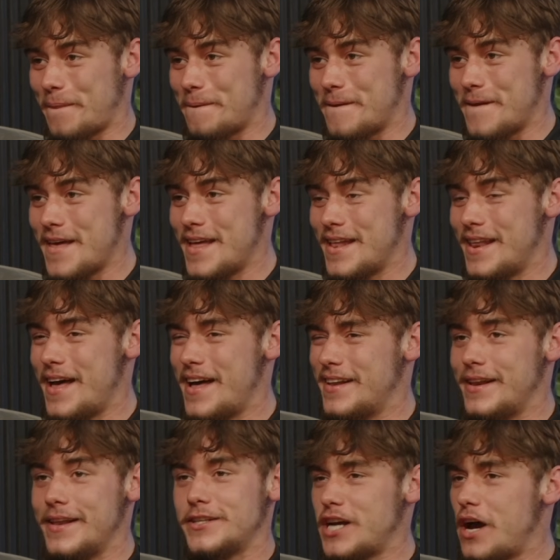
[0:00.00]

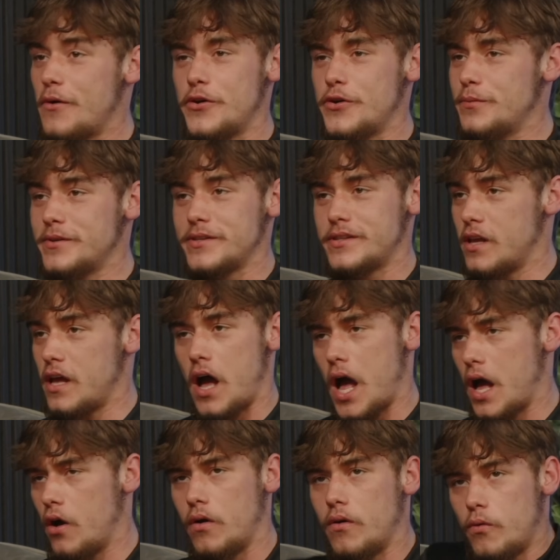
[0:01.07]
Yeah, childhood was
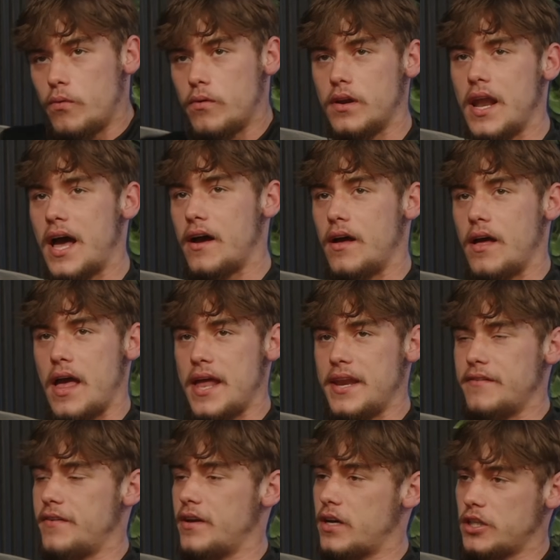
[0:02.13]
all like
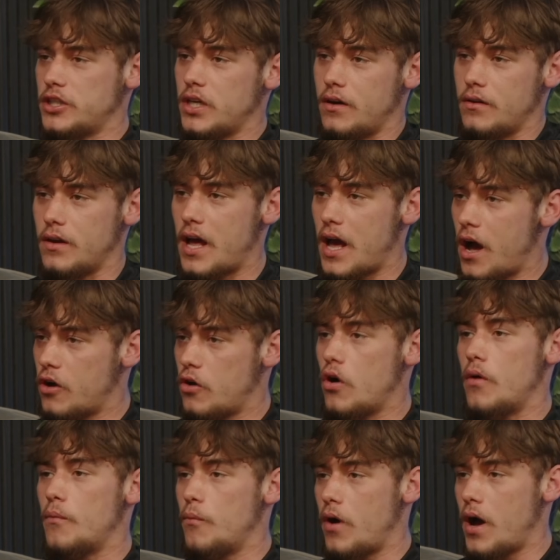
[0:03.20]
anything a child, like I
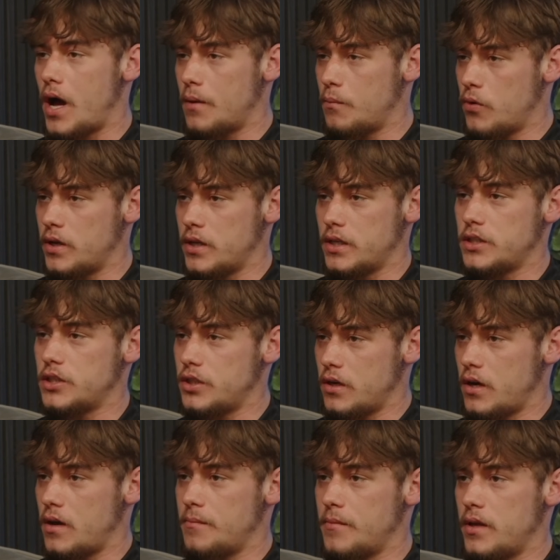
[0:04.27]
got what I wanted, you know
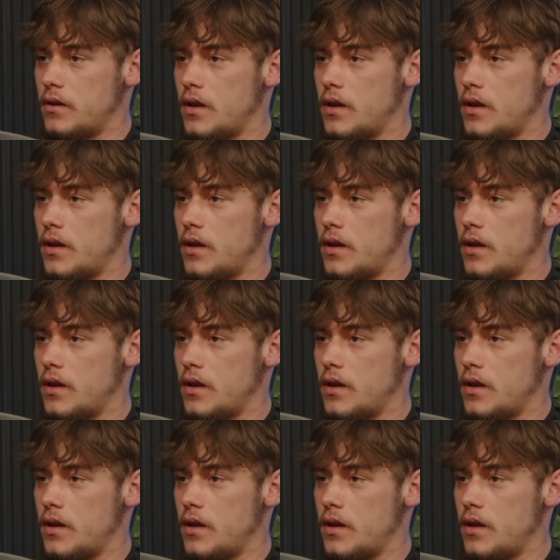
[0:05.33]
what I mean?